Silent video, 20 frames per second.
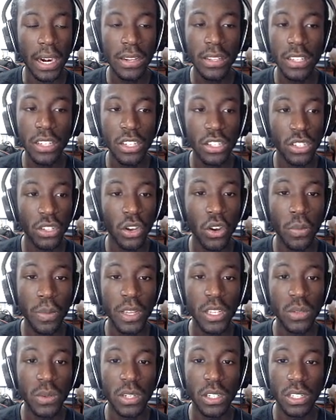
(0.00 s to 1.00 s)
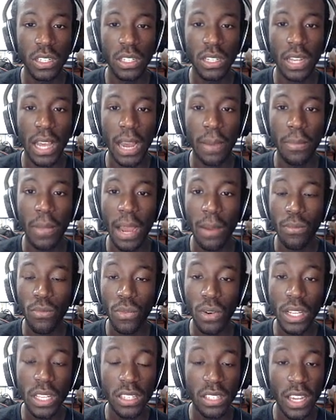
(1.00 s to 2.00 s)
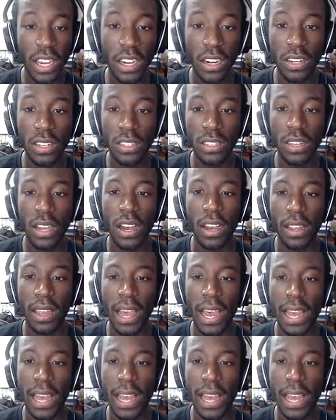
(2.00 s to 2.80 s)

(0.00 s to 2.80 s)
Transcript: honestly just hope he switches in. I'm really scared of the sock.